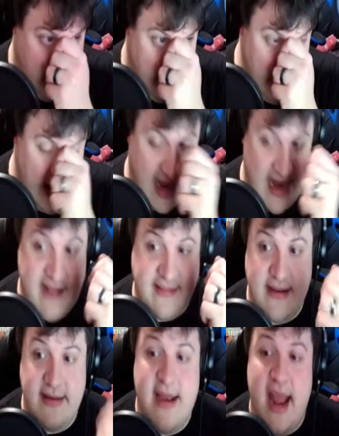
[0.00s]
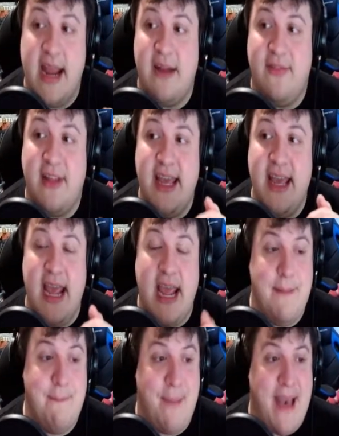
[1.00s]
it has negatively
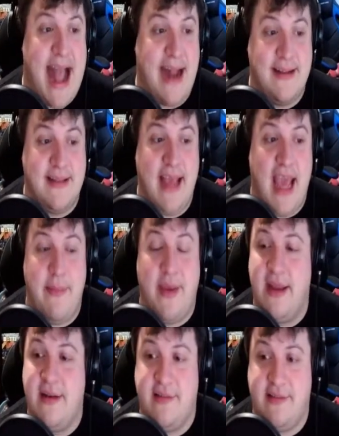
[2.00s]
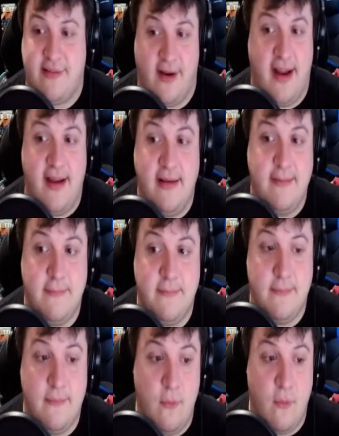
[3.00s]
impacted the gaming industry.
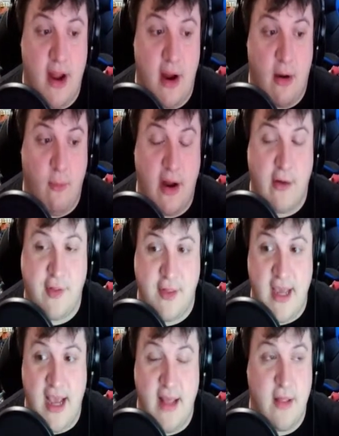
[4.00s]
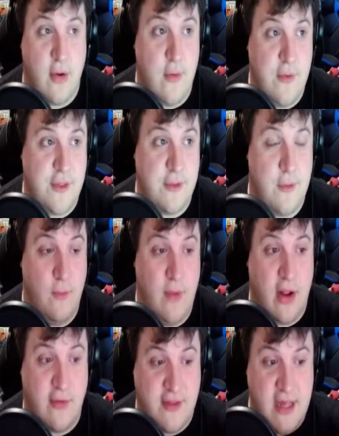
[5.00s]
We are seeing those
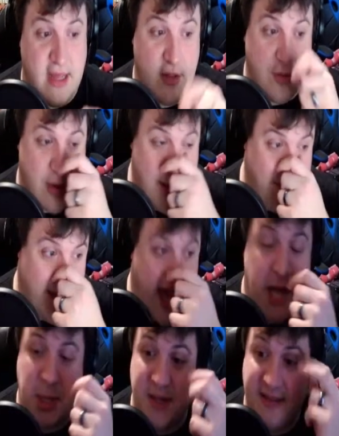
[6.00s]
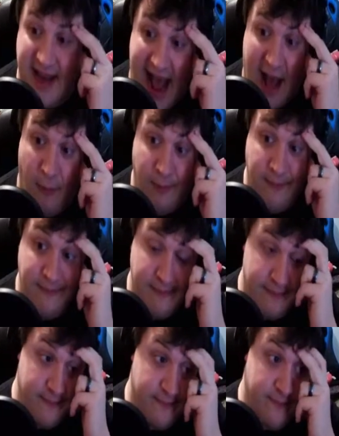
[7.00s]
ramifications now.
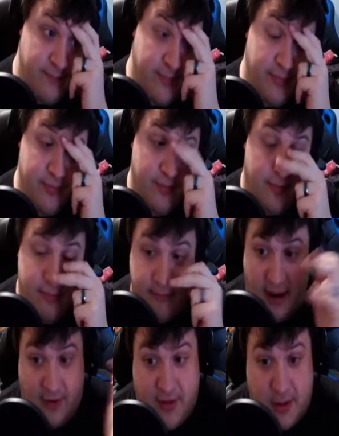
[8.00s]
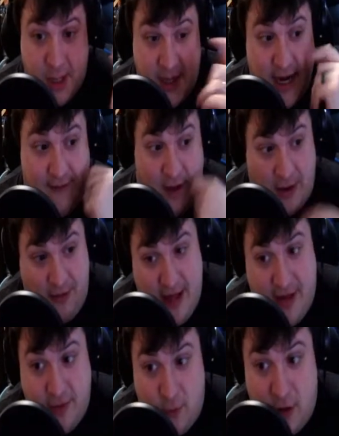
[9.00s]
Microsoft just laid off
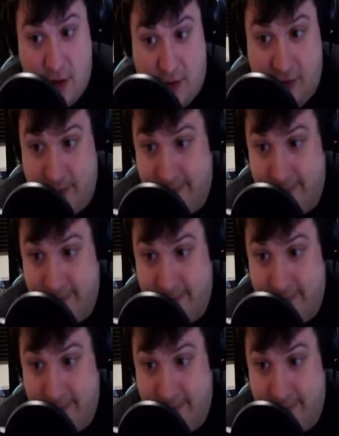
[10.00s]
100,000 workers.